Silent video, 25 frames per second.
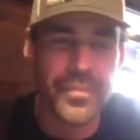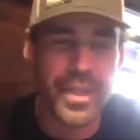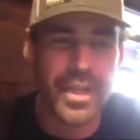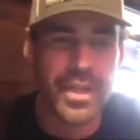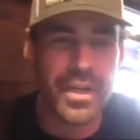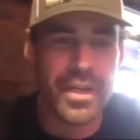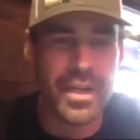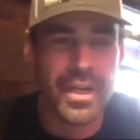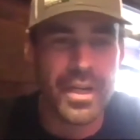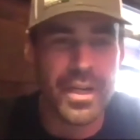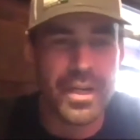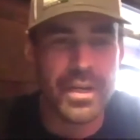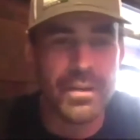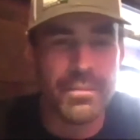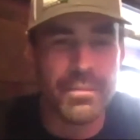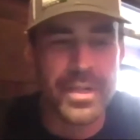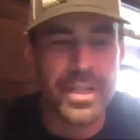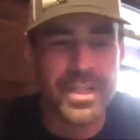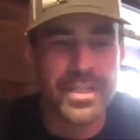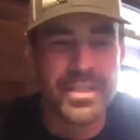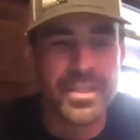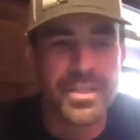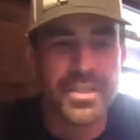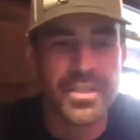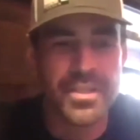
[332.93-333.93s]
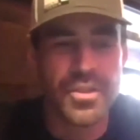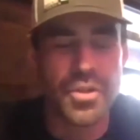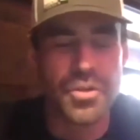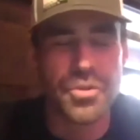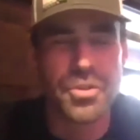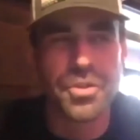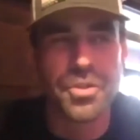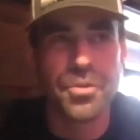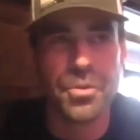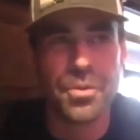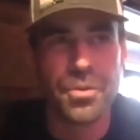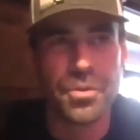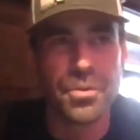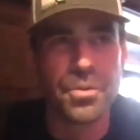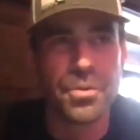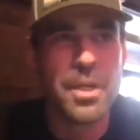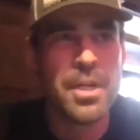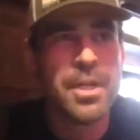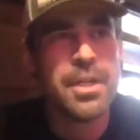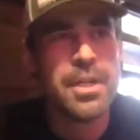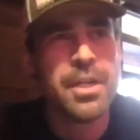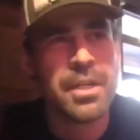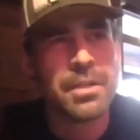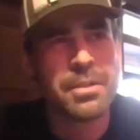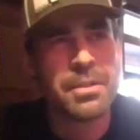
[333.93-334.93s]
It goes through,
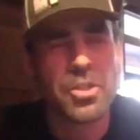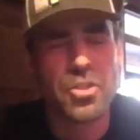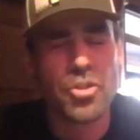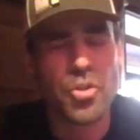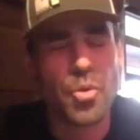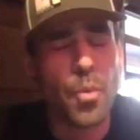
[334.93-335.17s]
it's